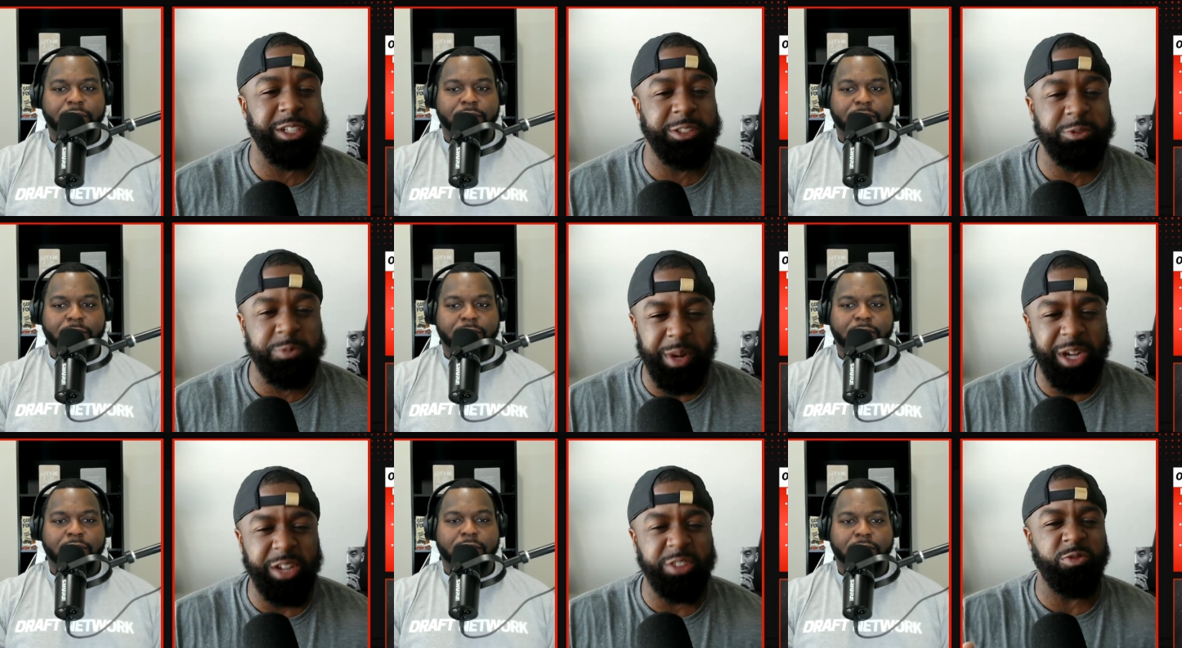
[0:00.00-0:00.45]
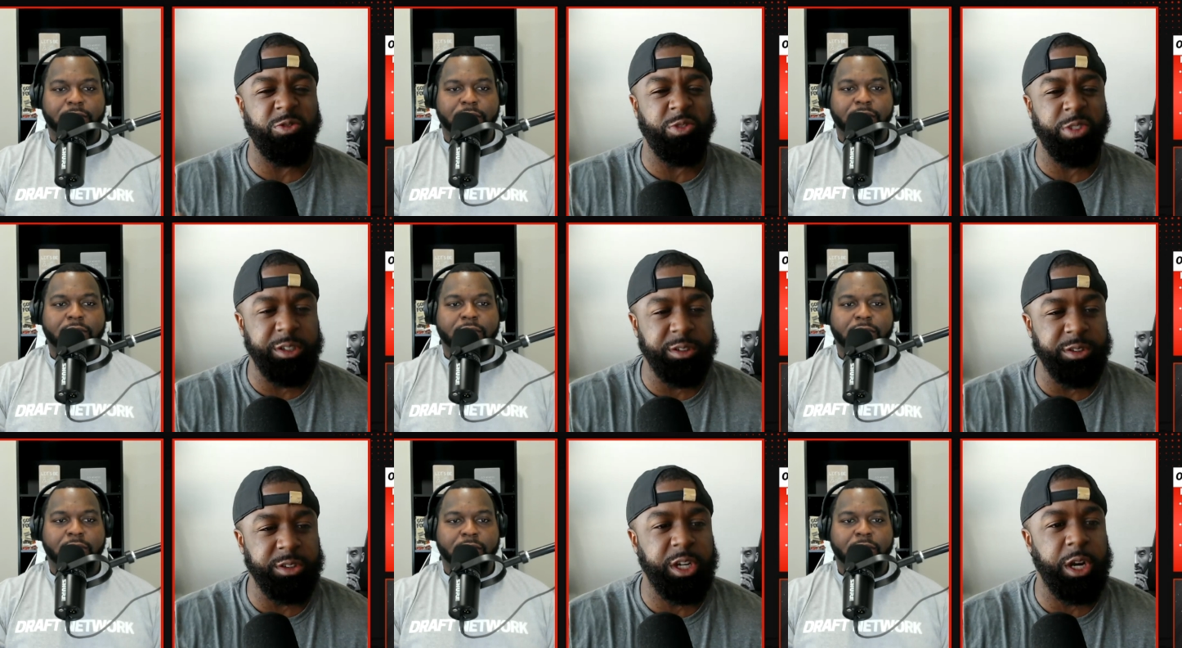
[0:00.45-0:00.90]
Speaker 1: We might throw in
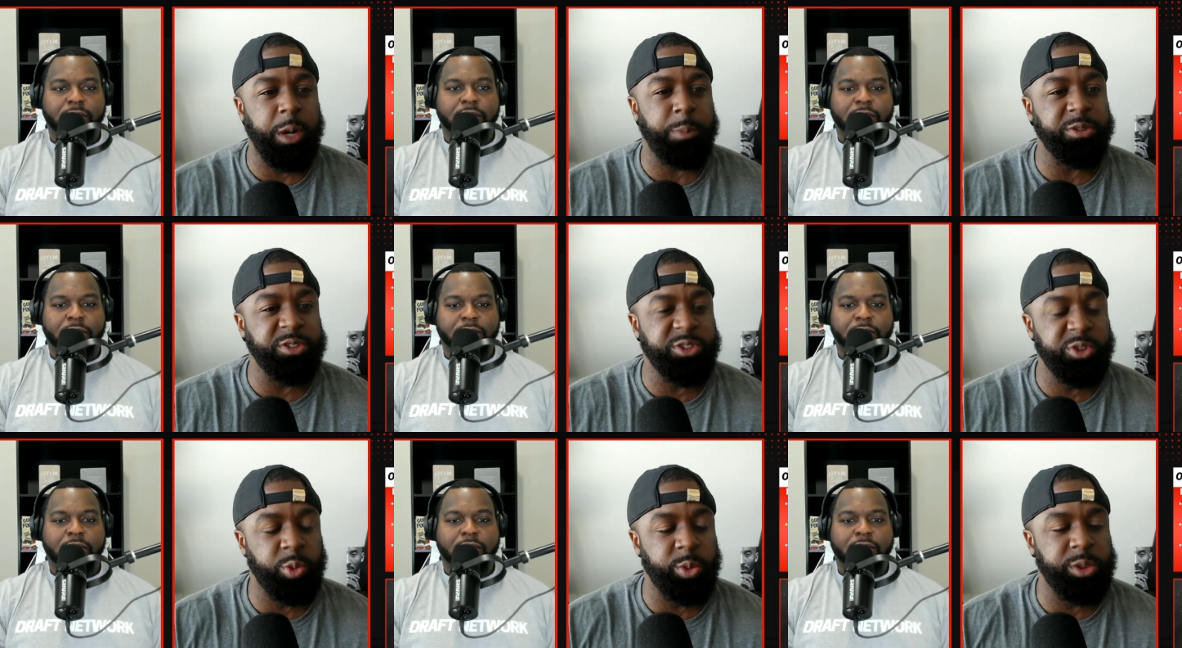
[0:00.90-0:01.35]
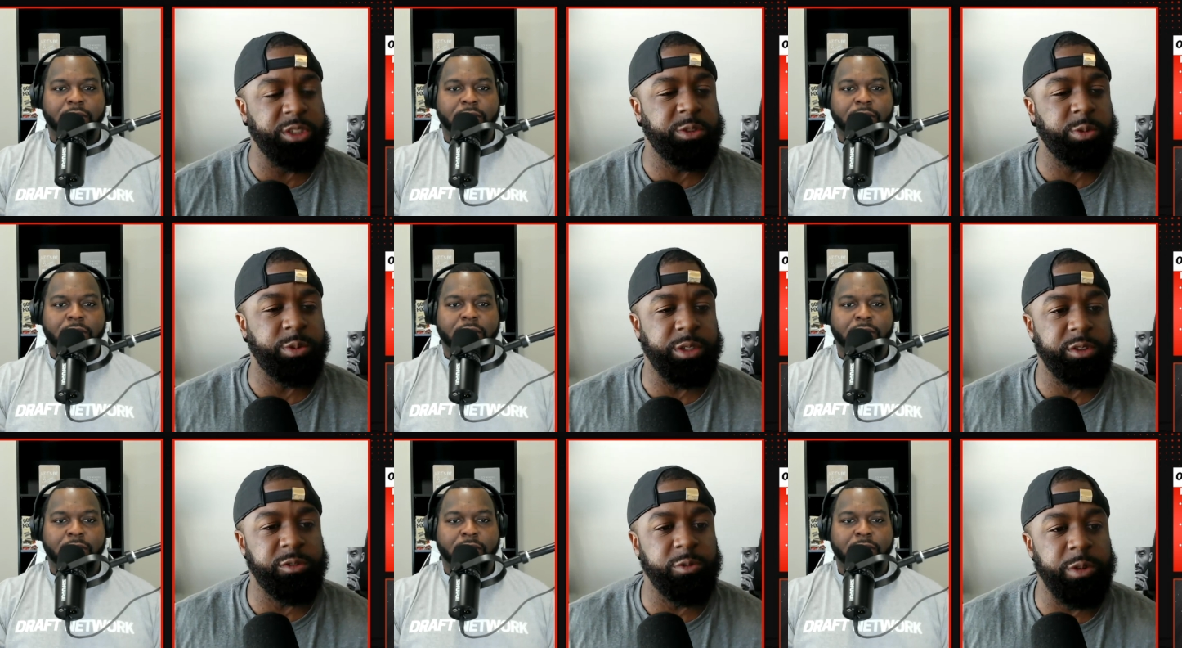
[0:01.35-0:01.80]
a couple
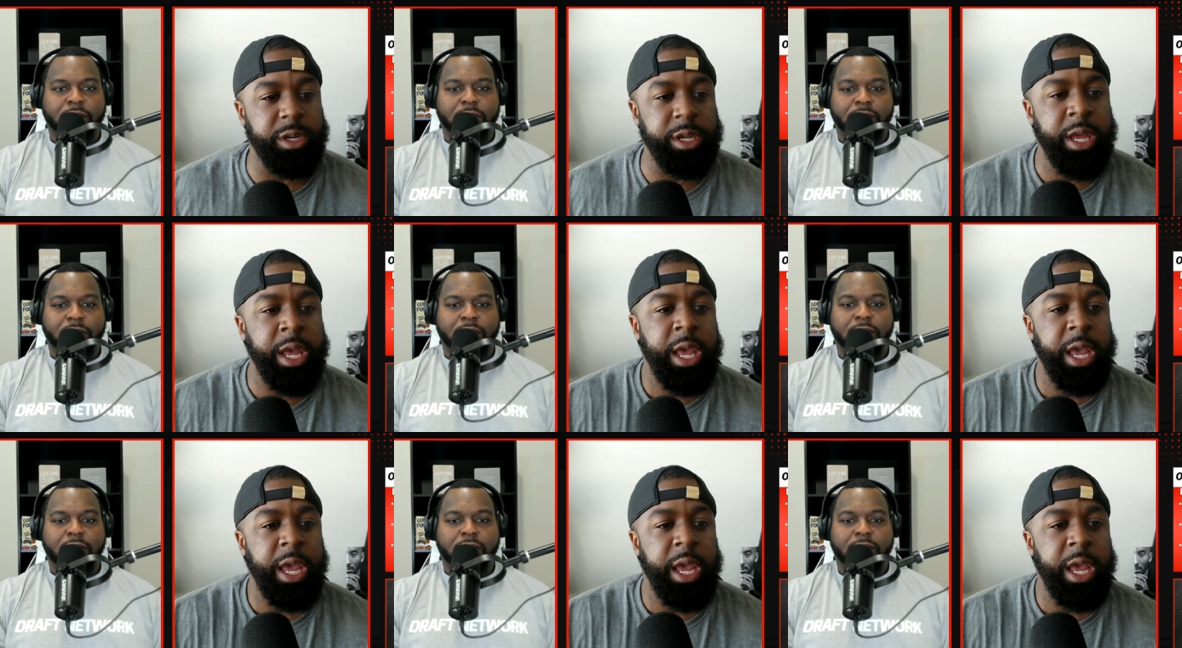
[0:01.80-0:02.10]
2023